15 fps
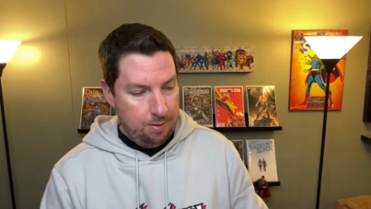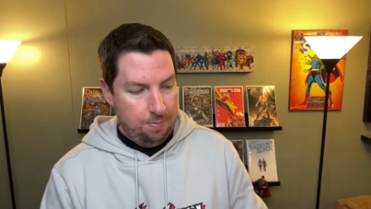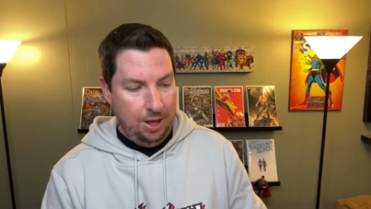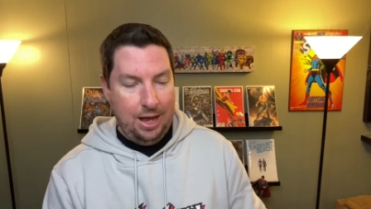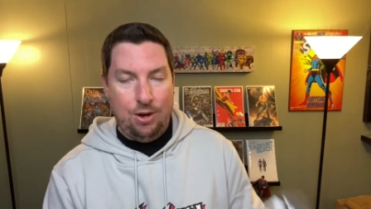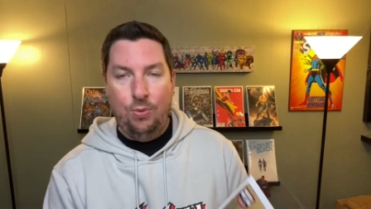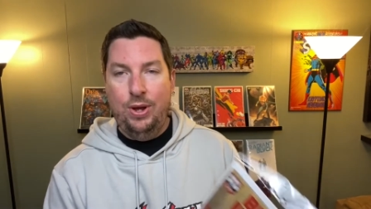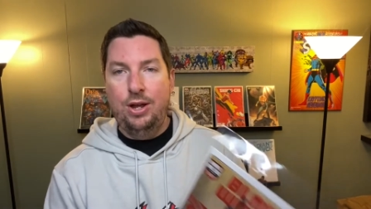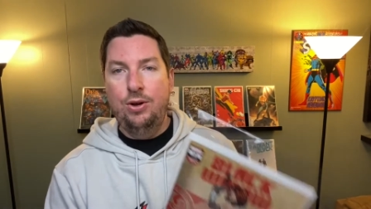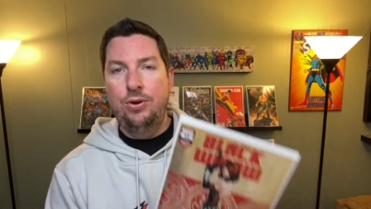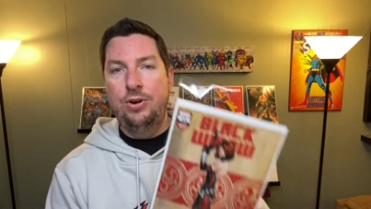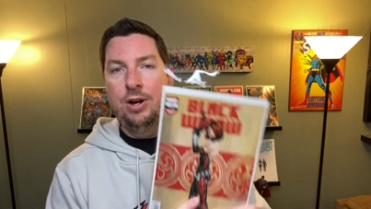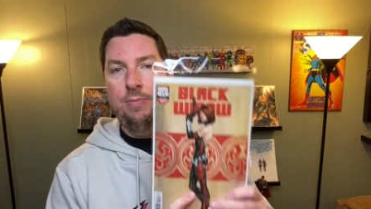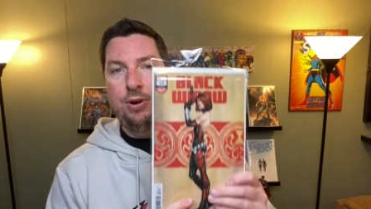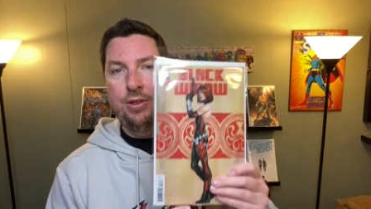Black
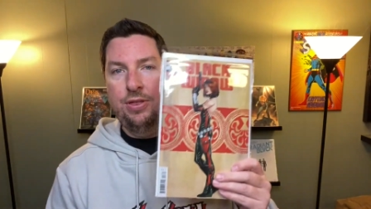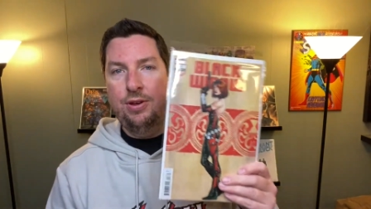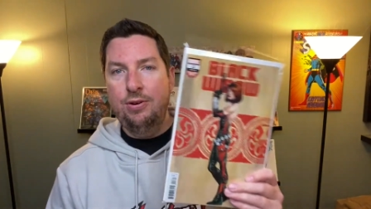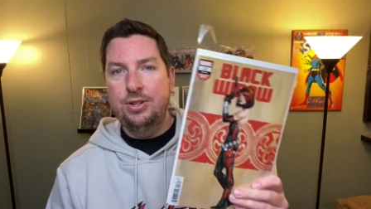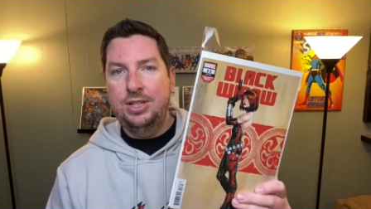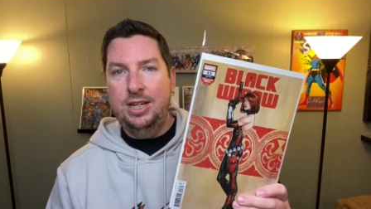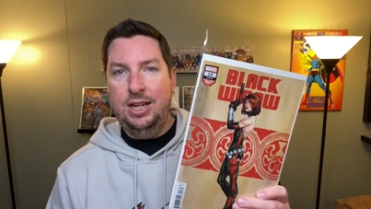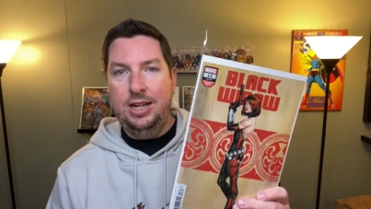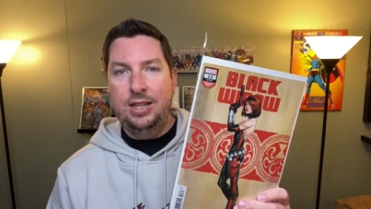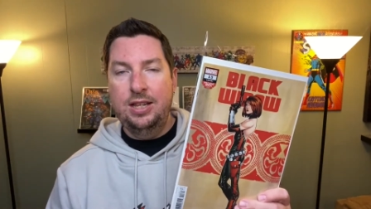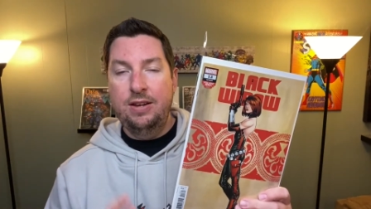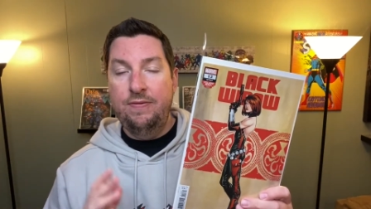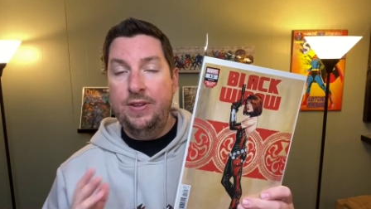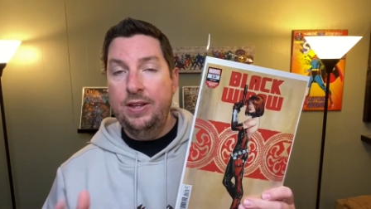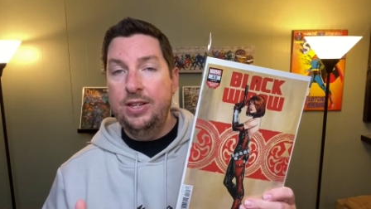Widow number 13,
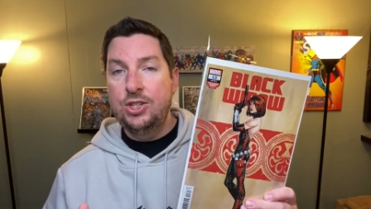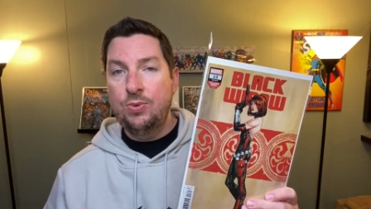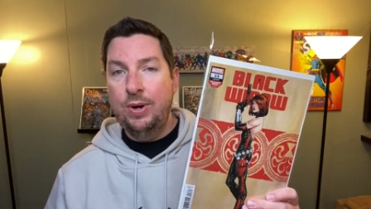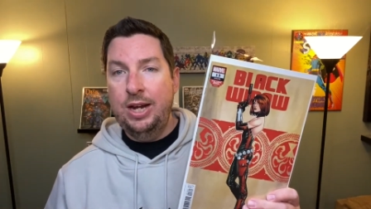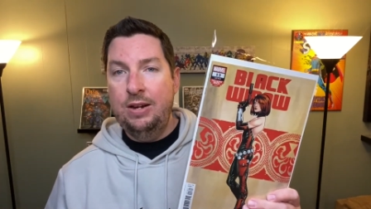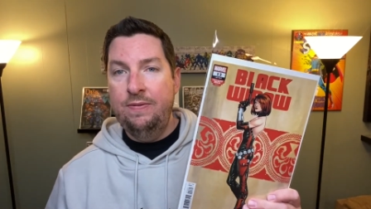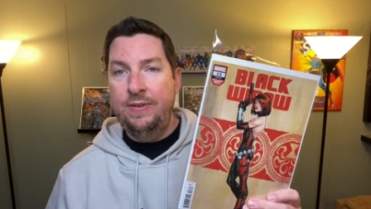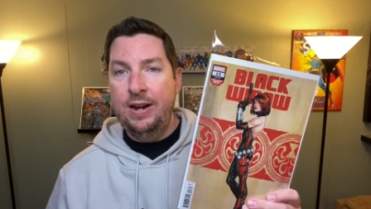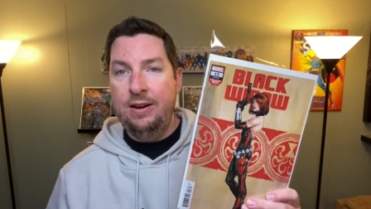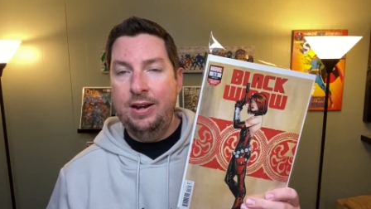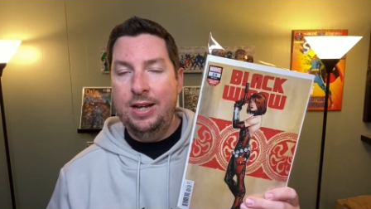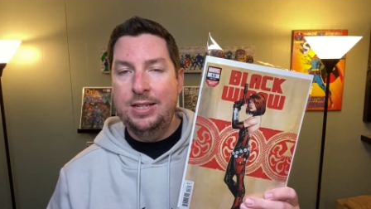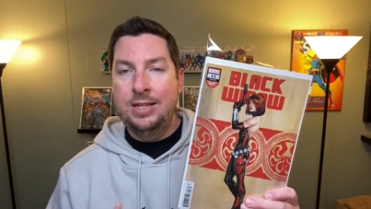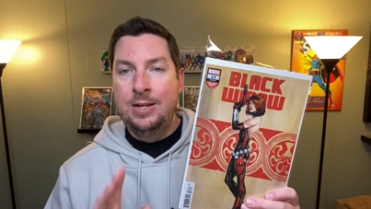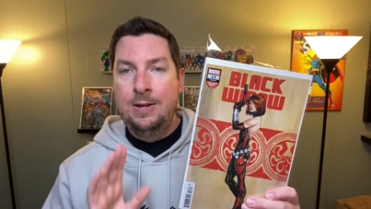the Villain's Reign
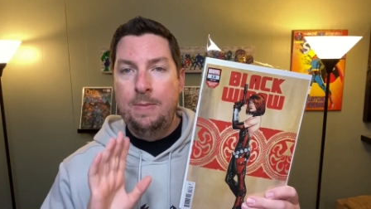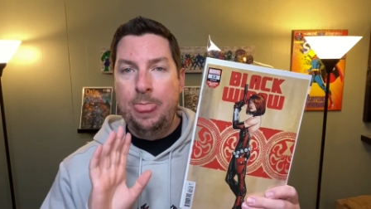variant.